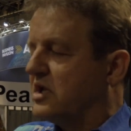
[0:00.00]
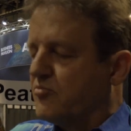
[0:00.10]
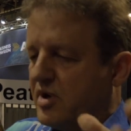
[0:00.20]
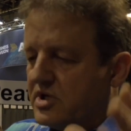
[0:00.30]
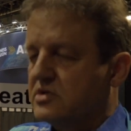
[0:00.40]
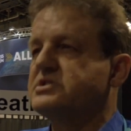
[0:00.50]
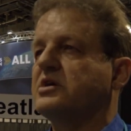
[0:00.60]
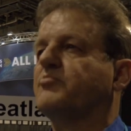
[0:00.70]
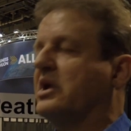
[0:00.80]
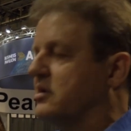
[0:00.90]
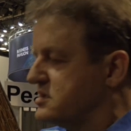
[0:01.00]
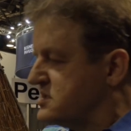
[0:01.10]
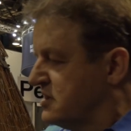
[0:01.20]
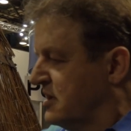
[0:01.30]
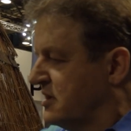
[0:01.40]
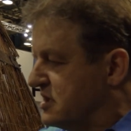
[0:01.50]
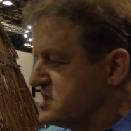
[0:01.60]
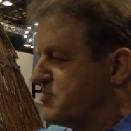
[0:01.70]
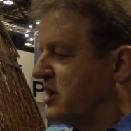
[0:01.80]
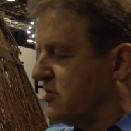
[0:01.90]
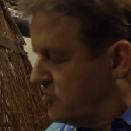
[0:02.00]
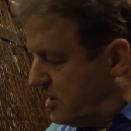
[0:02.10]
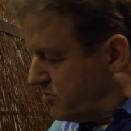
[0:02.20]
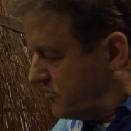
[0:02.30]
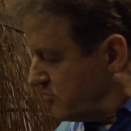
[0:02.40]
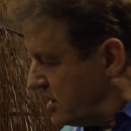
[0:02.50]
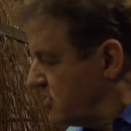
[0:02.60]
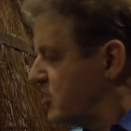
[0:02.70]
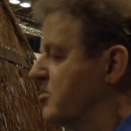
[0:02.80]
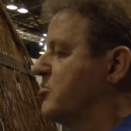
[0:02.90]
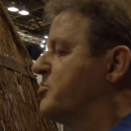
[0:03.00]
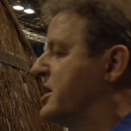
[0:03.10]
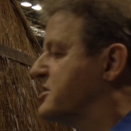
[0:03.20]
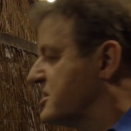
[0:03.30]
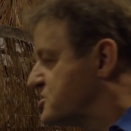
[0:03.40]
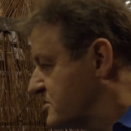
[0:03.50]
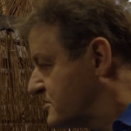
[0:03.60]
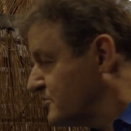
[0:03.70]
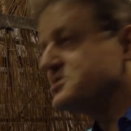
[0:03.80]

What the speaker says: And when we conserve peatlands, these many people may not pay attention to